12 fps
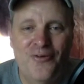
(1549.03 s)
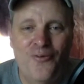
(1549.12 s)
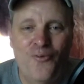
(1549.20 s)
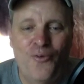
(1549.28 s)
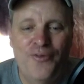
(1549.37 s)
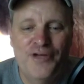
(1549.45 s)

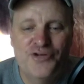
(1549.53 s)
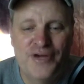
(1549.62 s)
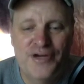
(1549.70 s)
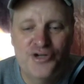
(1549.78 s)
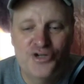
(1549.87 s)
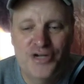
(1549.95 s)
when they try
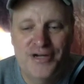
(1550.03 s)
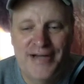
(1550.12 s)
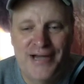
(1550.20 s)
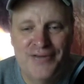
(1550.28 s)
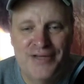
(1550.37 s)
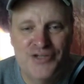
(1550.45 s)
to shut
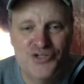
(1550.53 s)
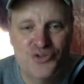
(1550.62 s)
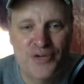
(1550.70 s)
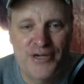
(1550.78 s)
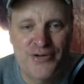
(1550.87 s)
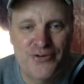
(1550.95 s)
down these
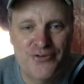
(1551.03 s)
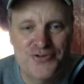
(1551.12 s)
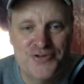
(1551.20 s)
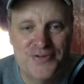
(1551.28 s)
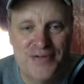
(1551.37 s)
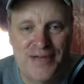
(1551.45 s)

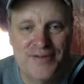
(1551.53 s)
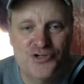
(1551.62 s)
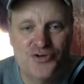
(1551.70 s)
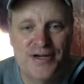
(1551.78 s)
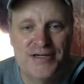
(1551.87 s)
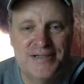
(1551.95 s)
traders and they
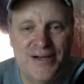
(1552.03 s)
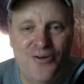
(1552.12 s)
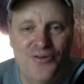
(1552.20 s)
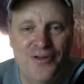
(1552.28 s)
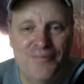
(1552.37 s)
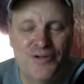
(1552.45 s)
try to
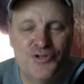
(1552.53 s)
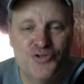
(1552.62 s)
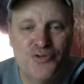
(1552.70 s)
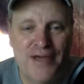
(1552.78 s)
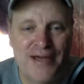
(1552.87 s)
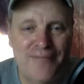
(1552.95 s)
tell them that
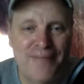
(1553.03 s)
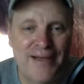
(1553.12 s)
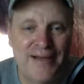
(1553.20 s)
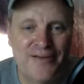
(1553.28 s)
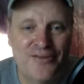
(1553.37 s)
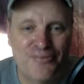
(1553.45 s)
you can't
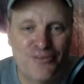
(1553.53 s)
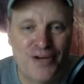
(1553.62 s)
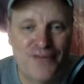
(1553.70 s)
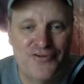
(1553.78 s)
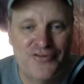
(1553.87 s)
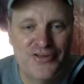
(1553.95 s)
make the
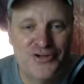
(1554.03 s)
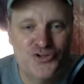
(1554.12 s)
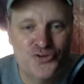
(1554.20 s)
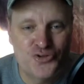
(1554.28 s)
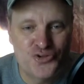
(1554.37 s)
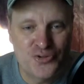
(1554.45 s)
profit that
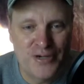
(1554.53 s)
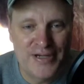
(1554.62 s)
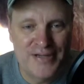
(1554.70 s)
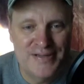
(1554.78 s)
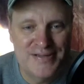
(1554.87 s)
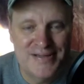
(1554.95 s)
your
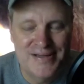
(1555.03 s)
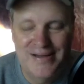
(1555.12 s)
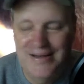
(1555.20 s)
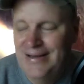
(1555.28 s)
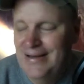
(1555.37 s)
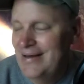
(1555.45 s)
trades
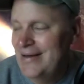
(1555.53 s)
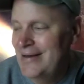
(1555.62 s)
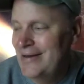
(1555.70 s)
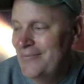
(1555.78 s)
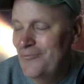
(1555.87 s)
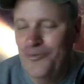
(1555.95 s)

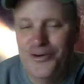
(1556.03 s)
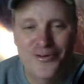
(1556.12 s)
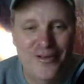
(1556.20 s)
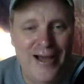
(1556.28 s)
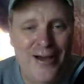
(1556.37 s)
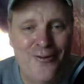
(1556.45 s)
would
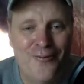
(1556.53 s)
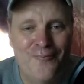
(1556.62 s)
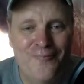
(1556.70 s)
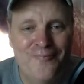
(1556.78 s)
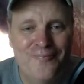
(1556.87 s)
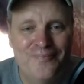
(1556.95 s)
allow,
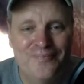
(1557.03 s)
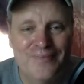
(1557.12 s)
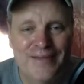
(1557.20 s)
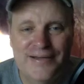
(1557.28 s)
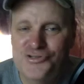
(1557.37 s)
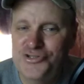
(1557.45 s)

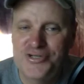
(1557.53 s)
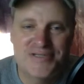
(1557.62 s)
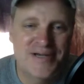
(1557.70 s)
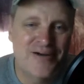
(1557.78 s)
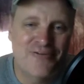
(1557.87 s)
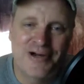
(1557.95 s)
it's just
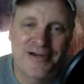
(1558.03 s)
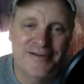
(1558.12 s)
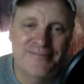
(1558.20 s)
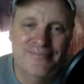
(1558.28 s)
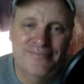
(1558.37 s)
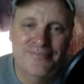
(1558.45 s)
not right.
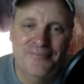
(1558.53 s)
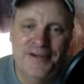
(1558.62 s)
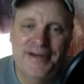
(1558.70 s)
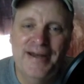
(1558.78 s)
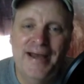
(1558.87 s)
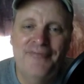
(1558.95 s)
We
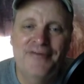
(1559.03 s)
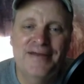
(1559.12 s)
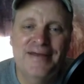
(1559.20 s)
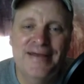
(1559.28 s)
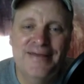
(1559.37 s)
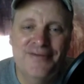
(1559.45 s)
need to have an
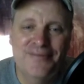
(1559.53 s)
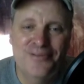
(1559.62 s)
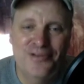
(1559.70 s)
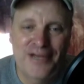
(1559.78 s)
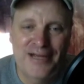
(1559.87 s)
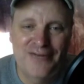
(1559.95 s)
even
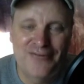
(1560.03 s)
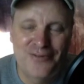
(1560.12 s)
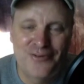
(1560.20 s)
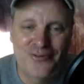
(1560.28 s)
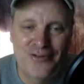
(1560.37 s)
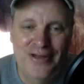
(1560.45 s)
playing
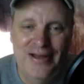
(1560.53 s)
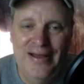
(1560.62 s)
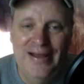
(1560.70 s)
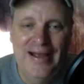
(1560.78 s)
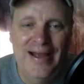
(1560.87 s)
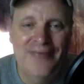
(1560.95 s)
field.
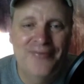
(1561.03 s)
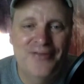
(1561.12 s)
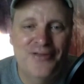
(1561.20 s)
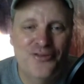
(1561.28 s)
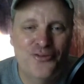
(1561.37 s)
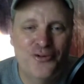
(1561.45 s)
And the
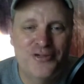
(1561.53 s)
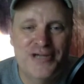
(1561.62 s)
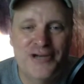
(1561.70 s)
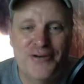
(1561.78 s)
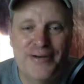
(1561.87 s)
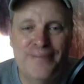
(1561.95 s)

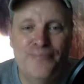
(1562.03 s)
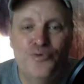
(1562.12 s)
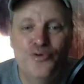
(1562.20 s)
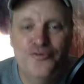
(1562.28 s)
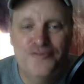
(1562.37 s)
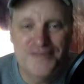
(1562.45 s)
authoritarian
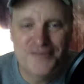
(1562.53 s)
moves that